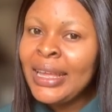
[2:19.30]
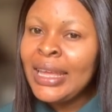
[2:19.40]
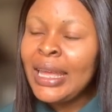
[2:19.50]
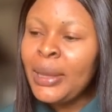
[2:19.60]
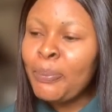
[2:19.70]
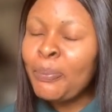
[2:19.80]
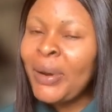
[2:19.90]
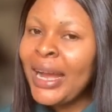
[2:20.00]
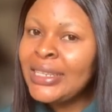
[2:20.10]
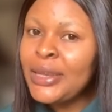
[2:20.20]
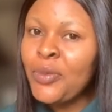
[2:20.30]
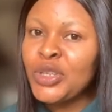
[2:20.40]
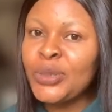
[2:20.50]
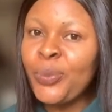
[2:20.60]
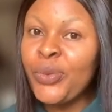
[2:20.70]
a party
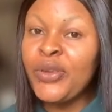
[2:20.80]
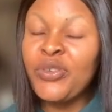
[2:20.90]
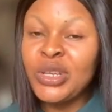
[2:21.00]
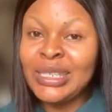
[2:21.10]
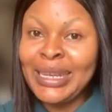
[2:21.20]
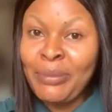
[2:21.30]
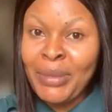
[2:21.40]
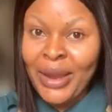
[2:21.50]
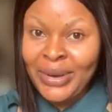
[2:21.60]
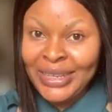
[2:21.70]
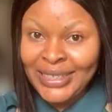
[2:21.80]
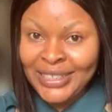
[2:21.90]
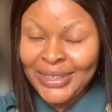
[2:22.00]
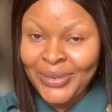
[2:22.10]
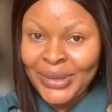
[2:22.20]
was previously married,
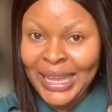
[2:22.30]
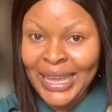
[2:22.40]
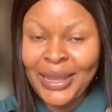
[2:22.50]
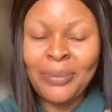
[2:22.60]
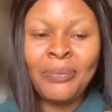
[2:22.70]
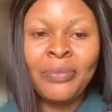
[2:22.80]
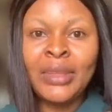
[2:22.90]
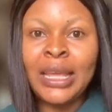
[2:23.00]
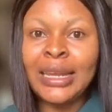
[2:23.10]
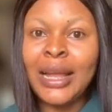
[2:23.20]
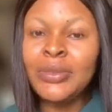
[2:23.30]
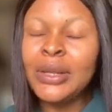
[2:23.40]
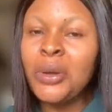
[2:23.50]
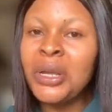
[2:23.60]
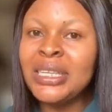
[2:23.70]
okay, now, the
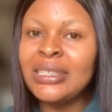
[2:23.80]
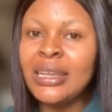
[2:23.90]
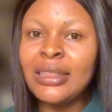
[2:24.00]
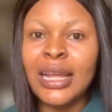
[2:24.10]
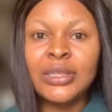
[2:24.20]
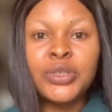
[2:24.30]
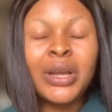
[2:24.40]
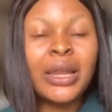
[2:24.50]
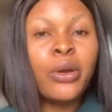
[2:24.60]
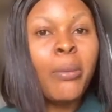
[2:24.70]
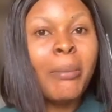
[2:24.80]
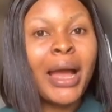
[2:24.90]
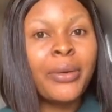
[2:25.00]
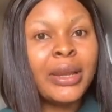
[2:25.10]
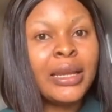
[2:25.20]
law is saying that you cannot
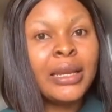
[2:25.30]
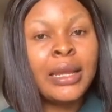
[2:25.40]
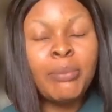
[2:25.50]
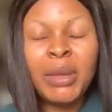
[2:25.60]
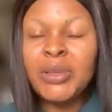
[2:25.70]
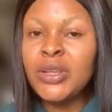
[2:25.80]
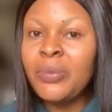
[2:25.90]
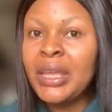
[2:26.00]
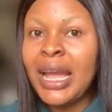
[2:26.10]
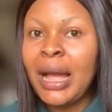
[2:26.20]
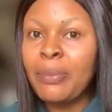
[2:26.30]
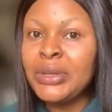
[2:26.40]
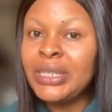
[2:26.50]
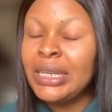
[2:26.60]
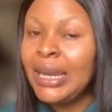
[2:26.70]
marry, maybe something
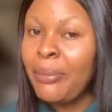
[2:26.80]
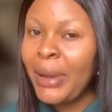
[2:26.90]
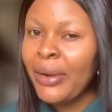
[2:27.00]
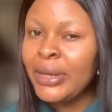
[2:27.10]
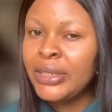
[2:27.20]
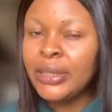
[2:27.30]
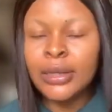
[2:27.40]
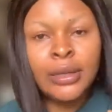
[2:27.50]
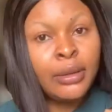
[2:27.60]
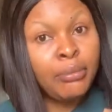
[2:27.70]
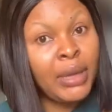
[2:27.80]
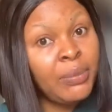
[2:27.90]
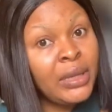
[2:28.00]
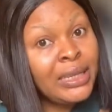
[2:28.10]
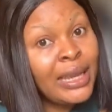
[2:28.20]
happened in that marriage,
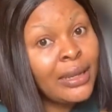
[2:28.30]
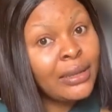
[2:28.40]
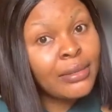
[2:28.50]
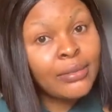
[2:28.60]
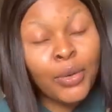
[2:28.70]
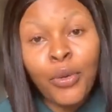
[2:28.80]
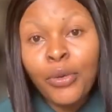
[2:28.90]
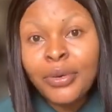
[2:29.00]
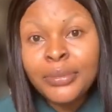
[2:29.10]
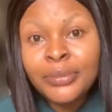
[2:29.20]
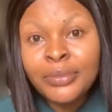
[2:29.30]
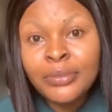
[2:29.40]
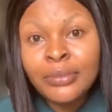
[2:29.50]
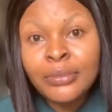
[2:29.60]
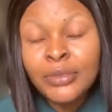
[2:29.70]
maybe death or
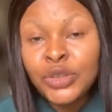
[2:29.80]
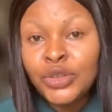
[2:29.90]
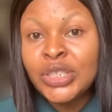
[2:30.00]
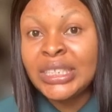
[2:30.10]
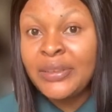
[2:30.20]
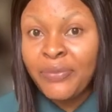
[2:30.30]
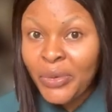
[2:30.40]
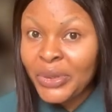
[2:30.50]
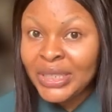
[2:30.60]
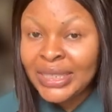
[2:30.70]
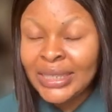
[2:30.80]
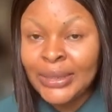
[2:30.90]
just divorced,